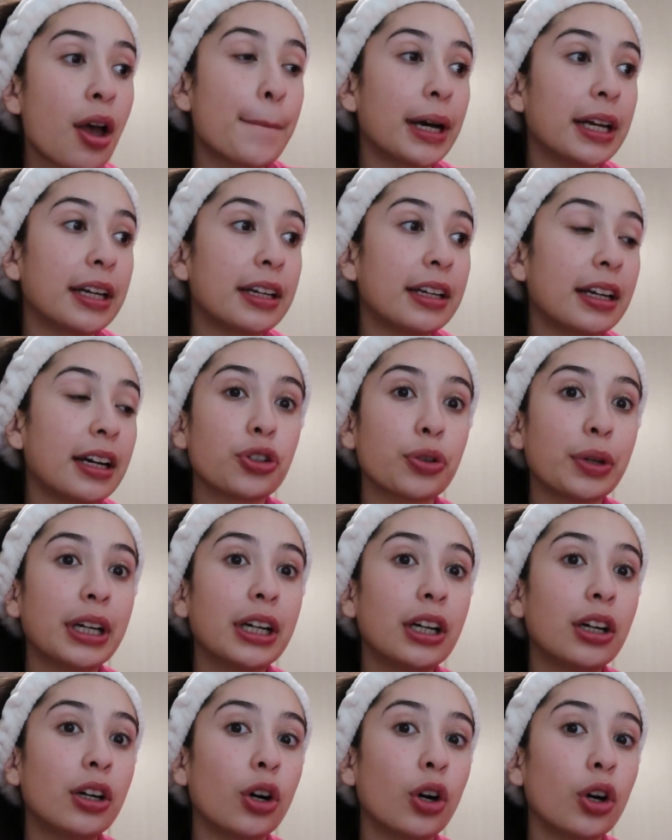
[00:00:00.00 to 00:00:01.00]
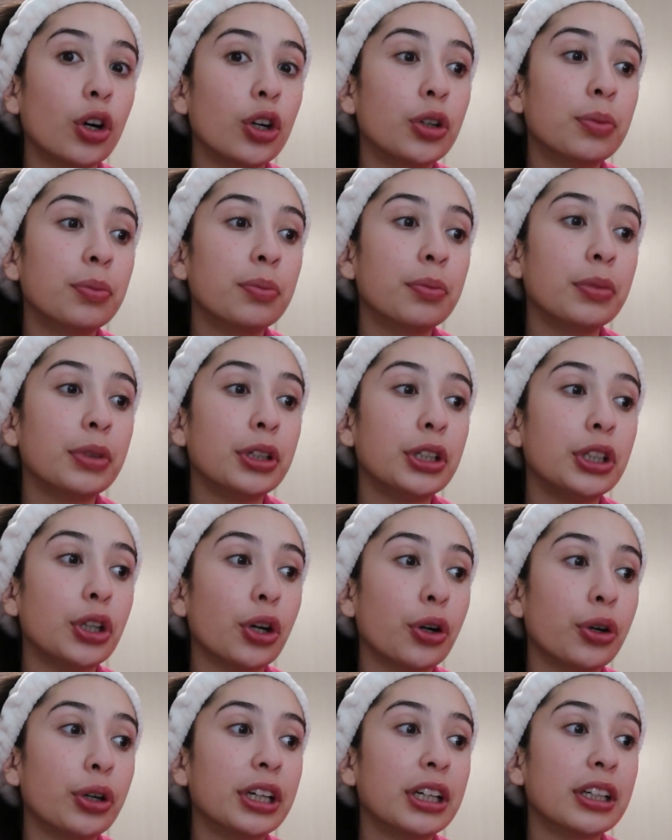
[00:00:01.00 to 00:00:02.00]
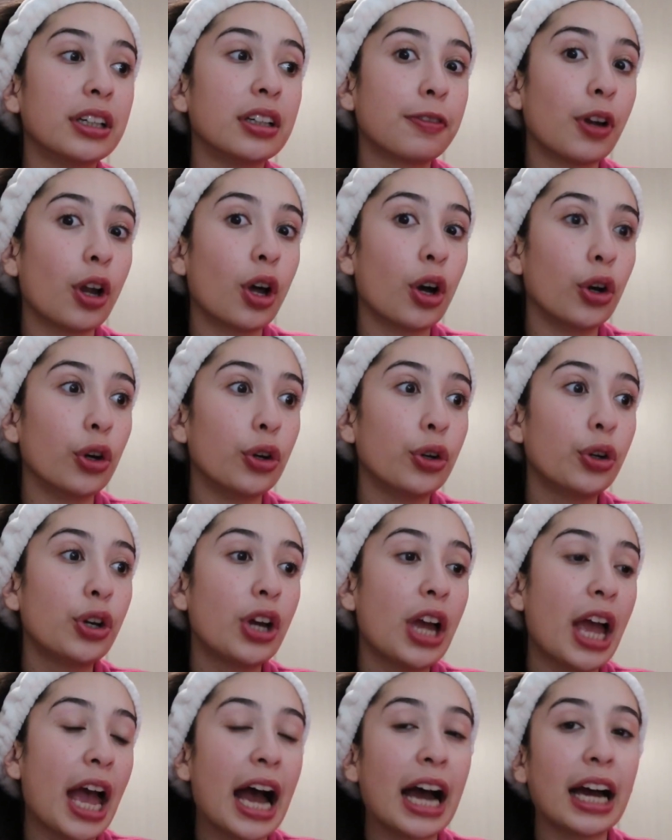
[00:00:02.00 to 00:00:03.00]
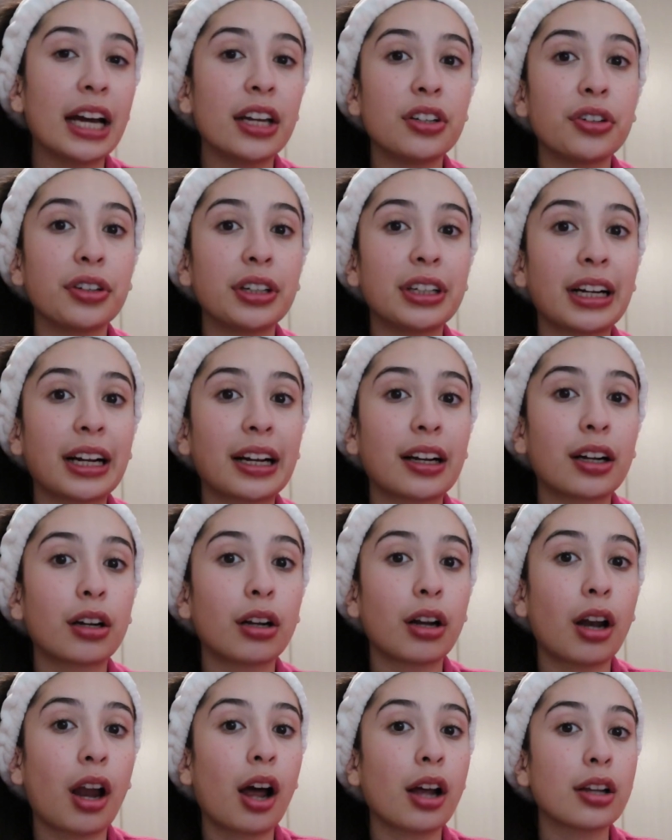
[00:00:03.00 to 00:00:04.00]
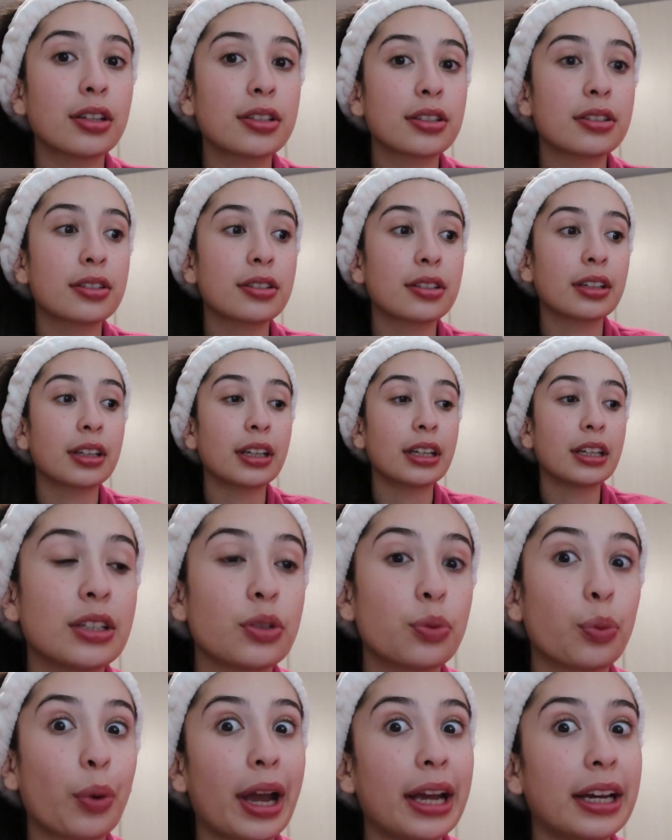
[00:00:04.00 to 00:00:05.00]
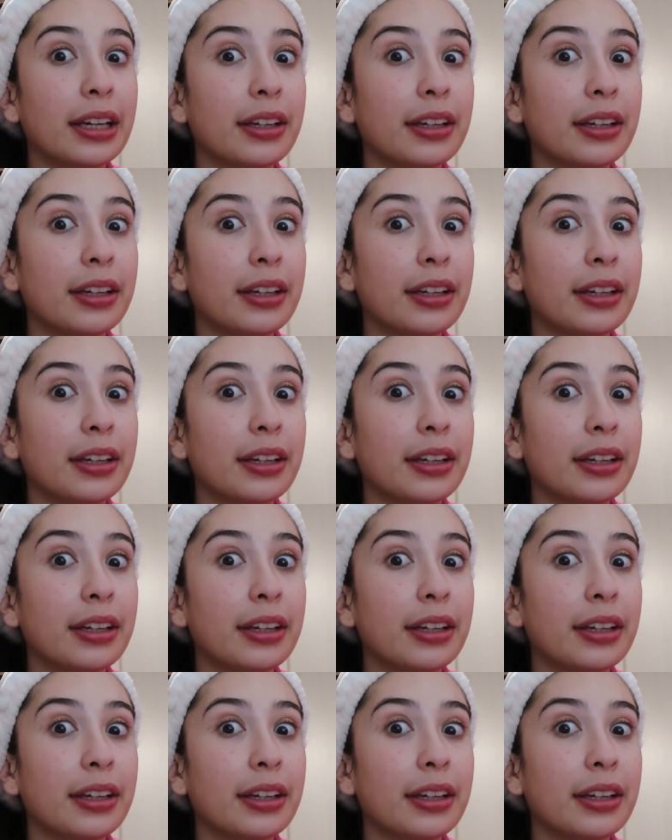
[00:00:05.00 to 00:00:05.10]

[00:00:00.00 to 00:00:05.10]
But doing a home yoga flow and doing like a class is way